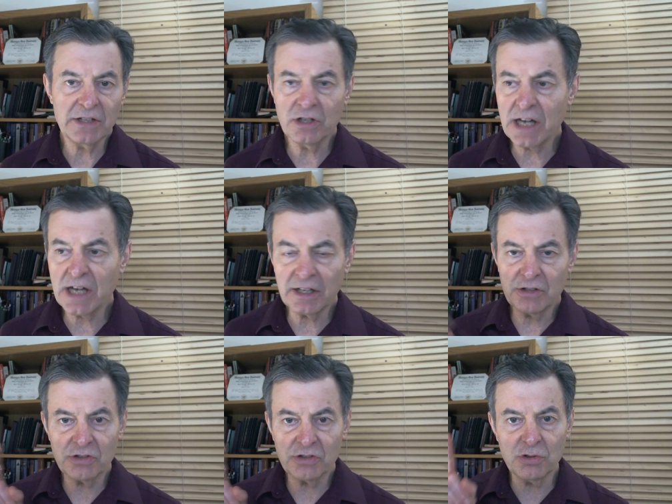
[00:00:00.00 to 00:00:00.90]
You're not going
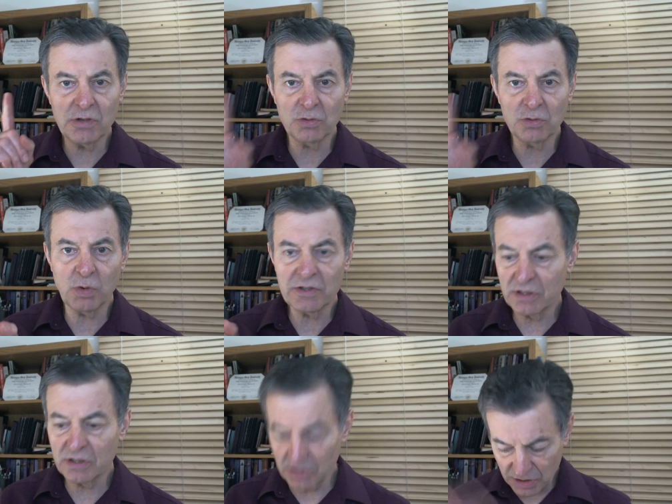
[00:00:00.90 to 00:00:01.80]
to just do this once
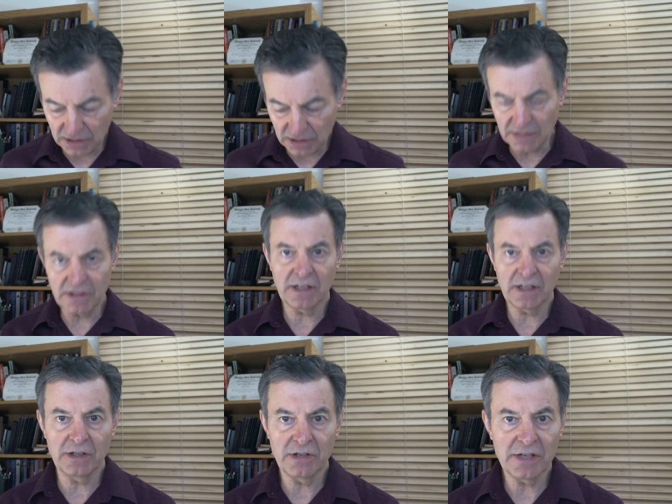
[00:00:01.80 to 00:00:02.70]
and just kill
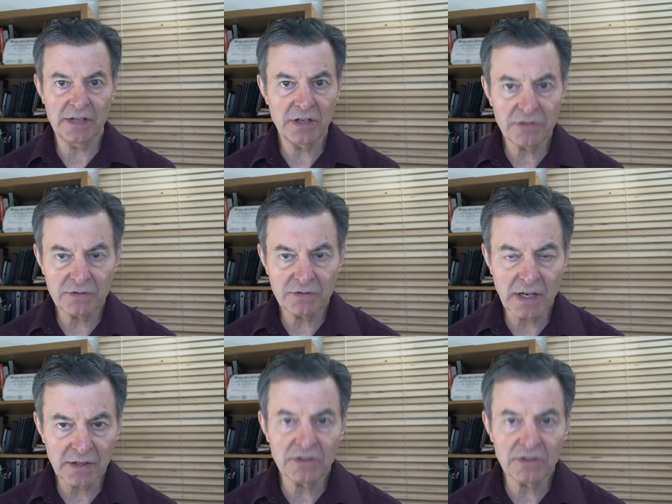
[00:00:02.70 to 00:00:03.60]
everything in your digestive
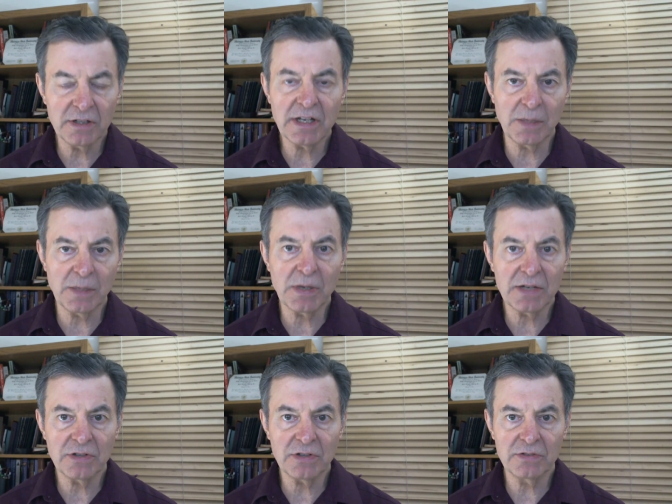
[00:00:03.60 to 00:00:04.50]
tract. It's going to take a
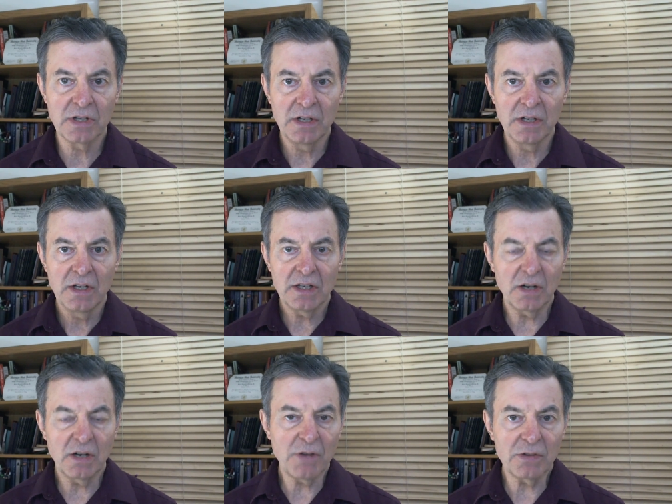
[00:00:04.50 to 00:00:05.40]
process,
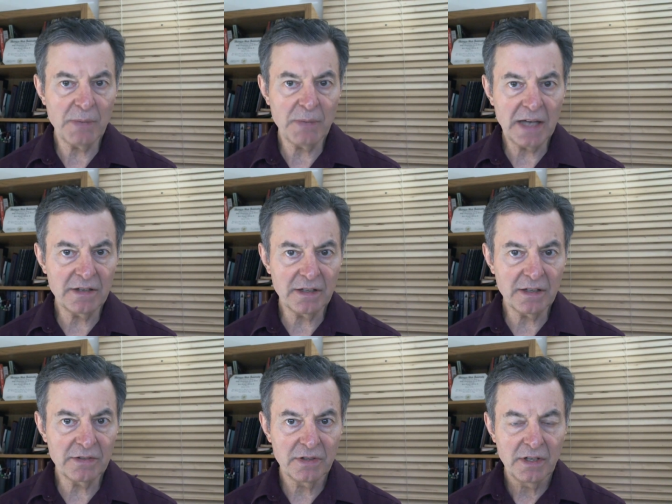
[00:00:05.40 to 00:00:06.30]
of all the bad
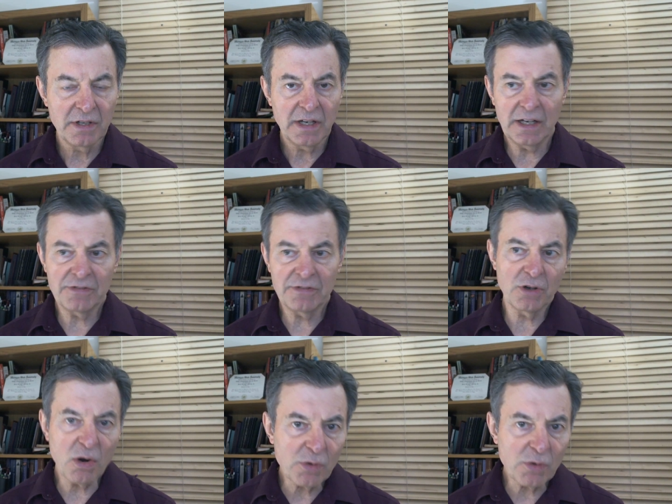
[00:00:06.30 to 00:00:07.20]
things. And if you're
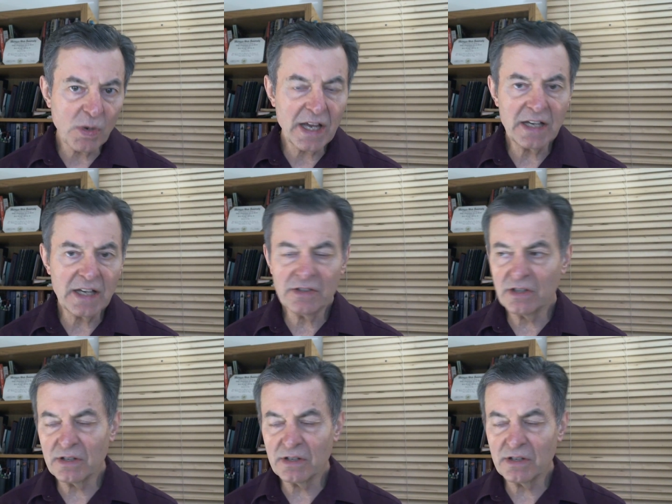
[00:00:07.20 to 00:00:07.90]
overweight and